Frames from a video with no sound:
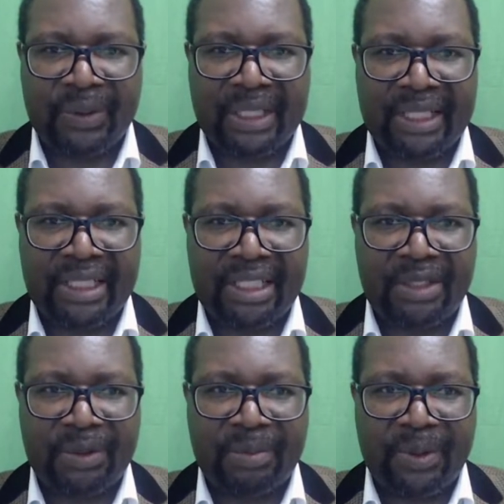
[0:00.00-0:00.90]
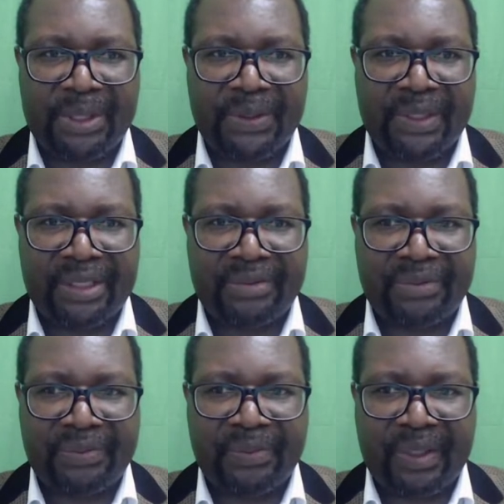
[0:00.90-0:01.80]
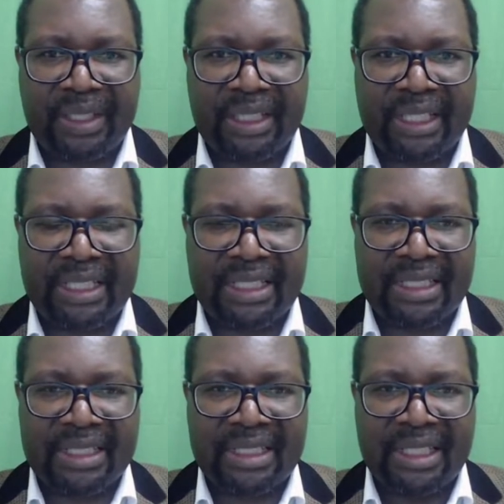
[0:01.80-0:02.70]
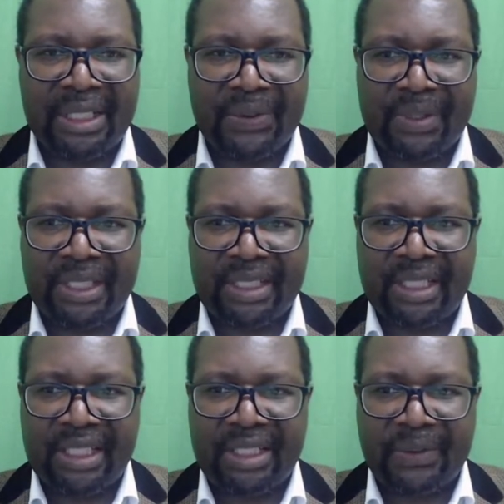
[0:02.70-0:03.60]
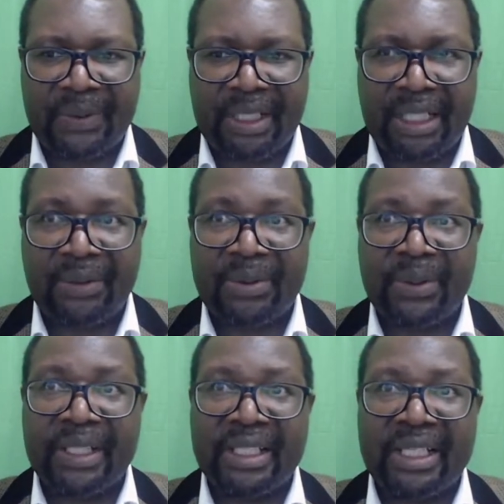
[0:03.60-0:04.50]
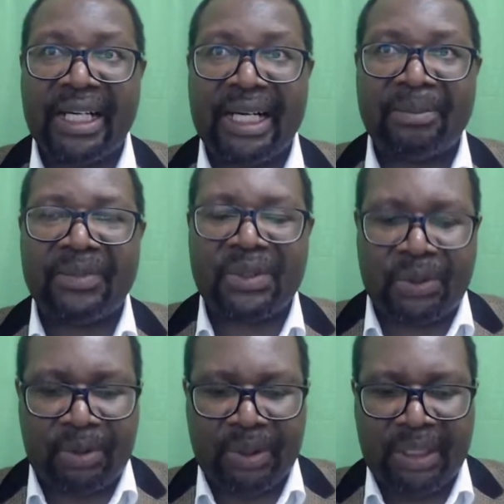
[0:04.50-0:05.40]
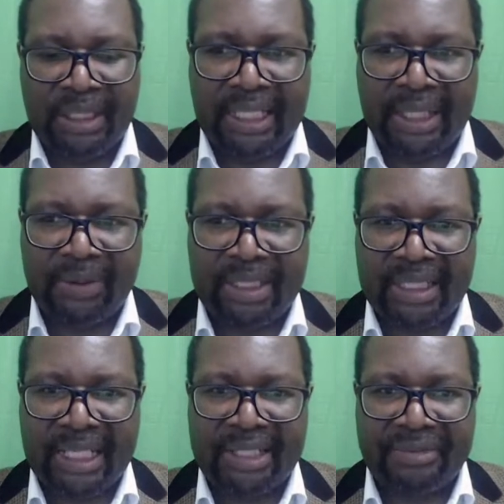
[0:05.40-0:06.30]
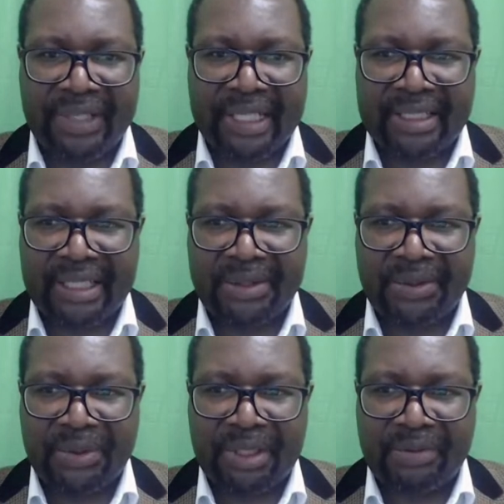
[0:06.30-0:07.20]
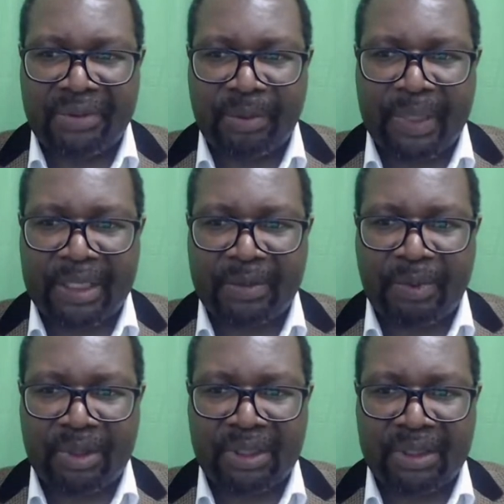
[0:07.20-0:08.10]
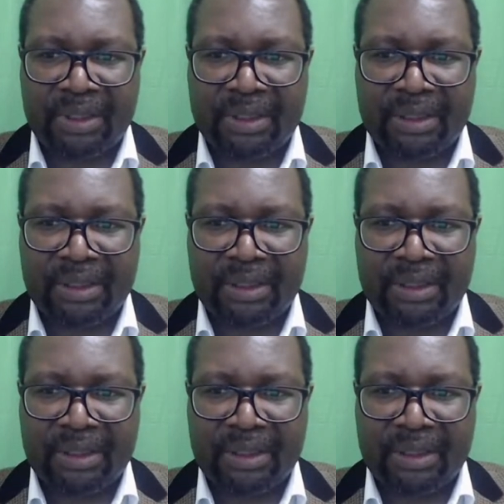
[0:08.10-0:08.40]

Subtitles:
any need to employ you if there is no certainty on how you can come. So I would advise that you should have your passport.